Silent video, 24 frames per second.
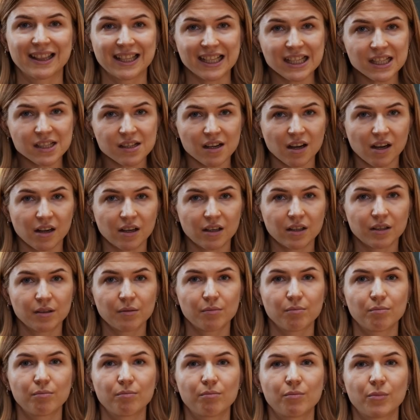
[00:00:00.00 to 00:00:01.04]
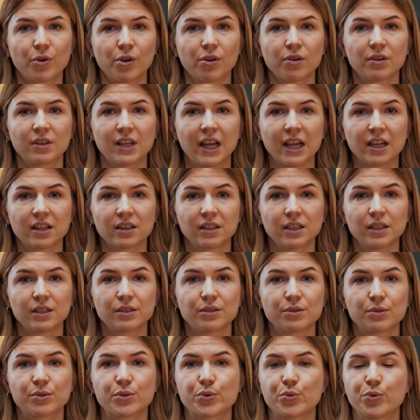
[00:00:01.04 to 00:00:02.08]
These are more likely
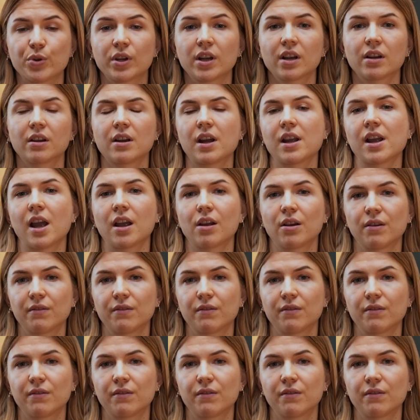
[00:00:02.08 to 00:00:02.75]
to trigger AI